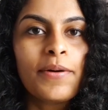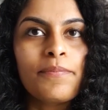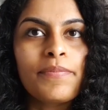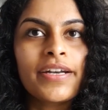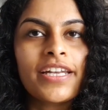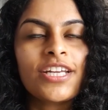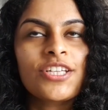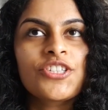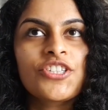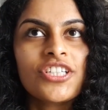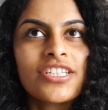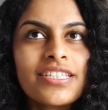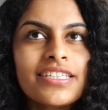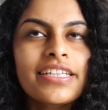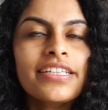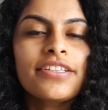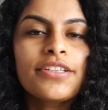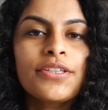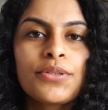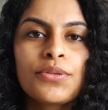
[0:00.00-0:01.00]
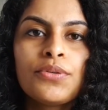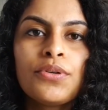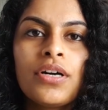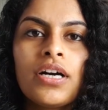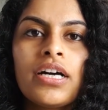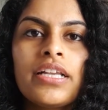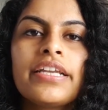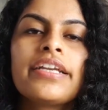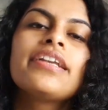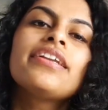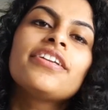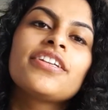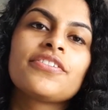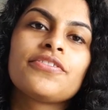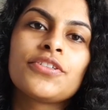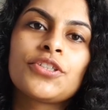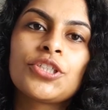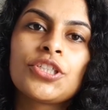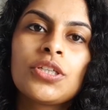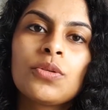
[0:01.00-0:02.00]
but I just need to do a little
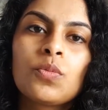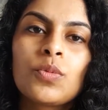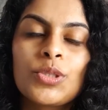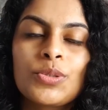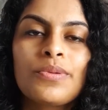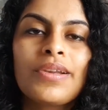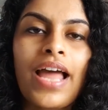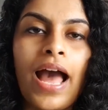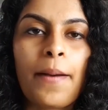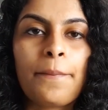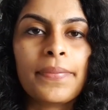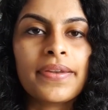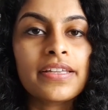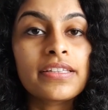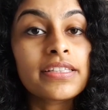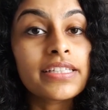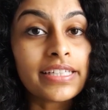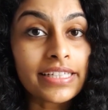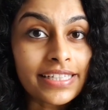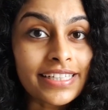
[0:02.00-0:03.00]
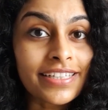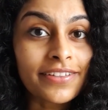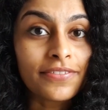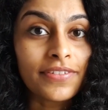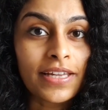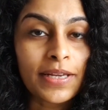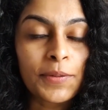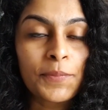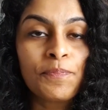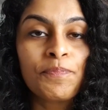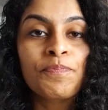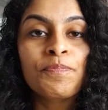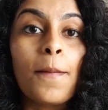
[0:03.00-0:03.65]
revision which will happen in the evening.